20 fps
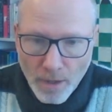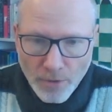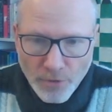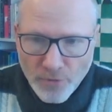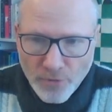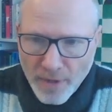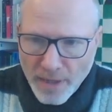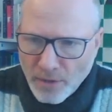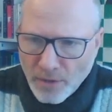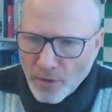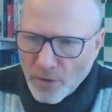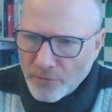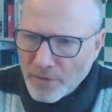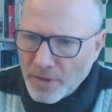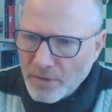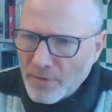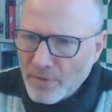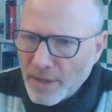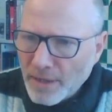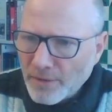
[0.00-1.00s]
train of
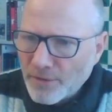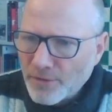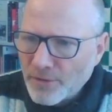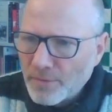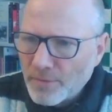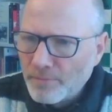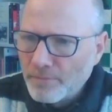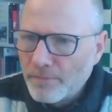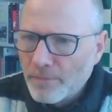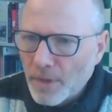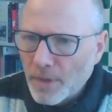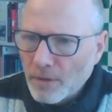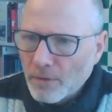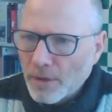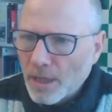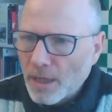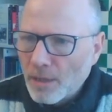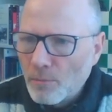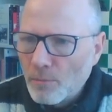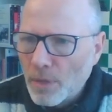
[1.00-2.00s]
events.
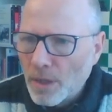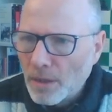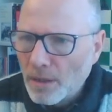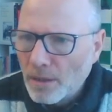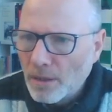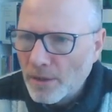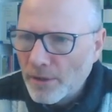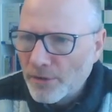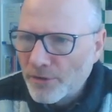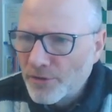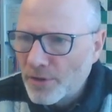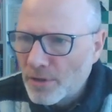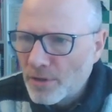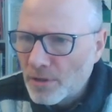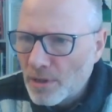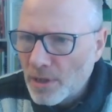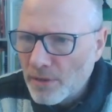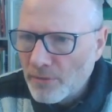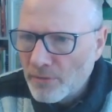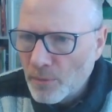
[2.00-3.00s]
Okay, my English is
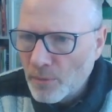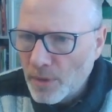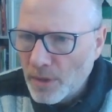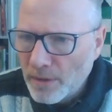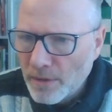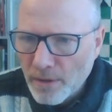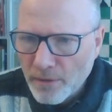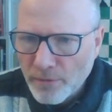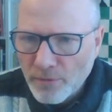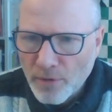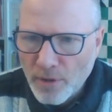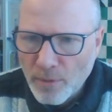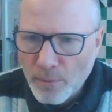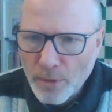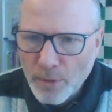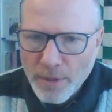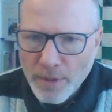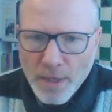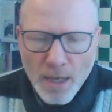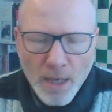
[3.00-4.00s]
leaving me there for a
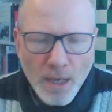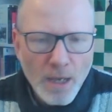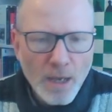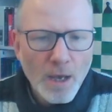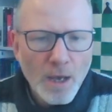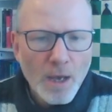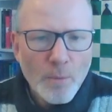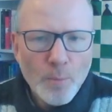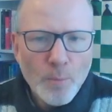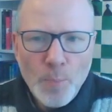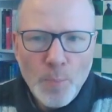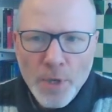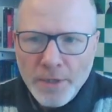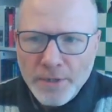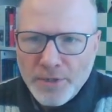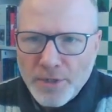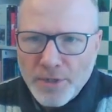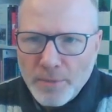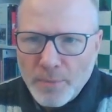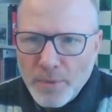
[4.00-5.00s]
moment.
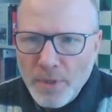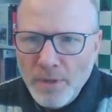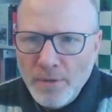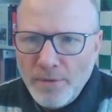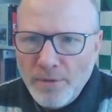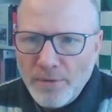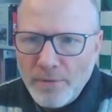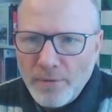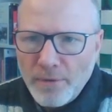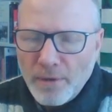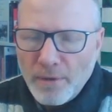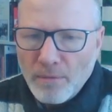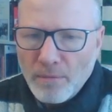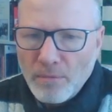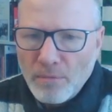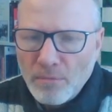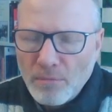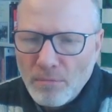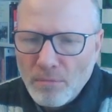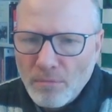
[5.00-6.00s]
Bishop e3.
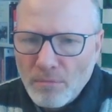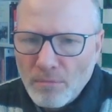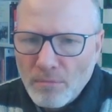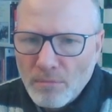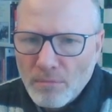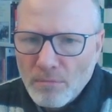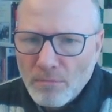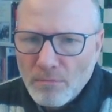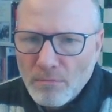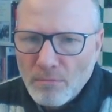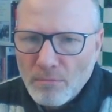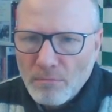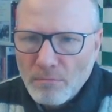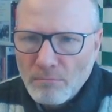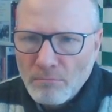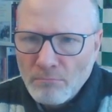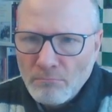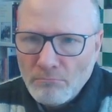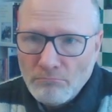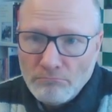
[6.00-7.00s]

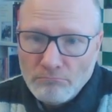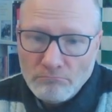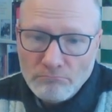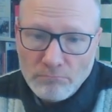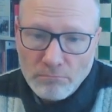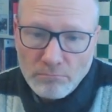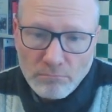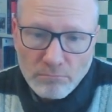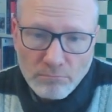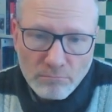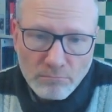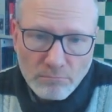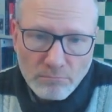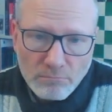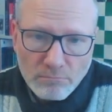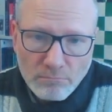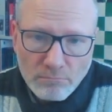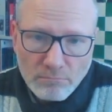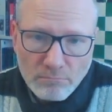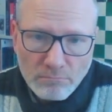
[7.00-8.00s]

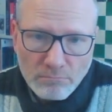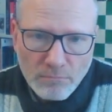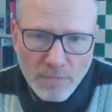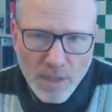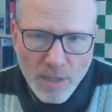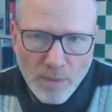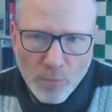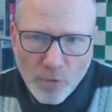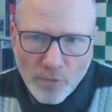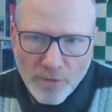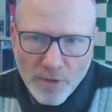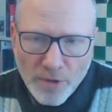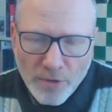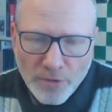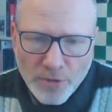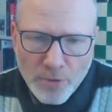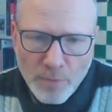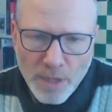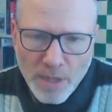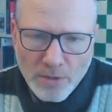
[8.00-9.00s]
That move
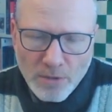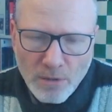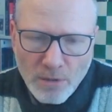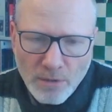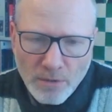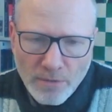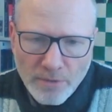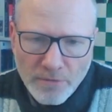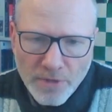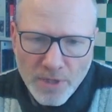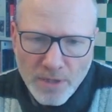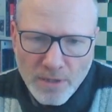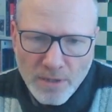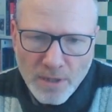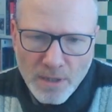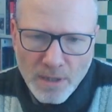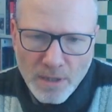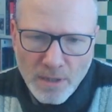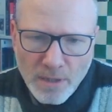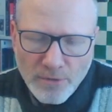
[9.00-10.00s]
also makes a lot of sense,
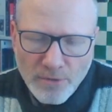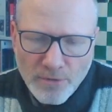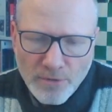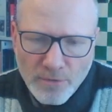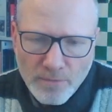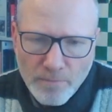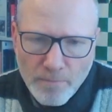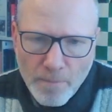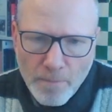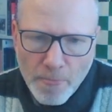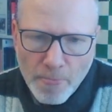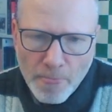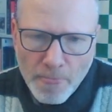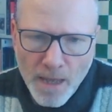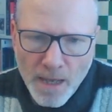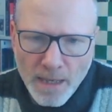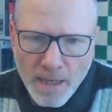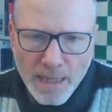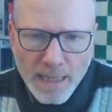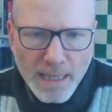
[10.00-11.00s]
I guess.
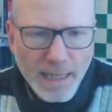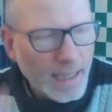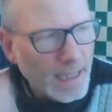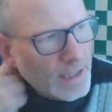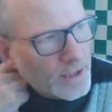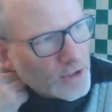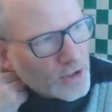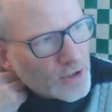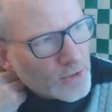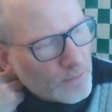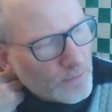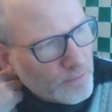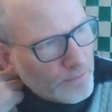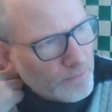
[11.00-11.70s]
It's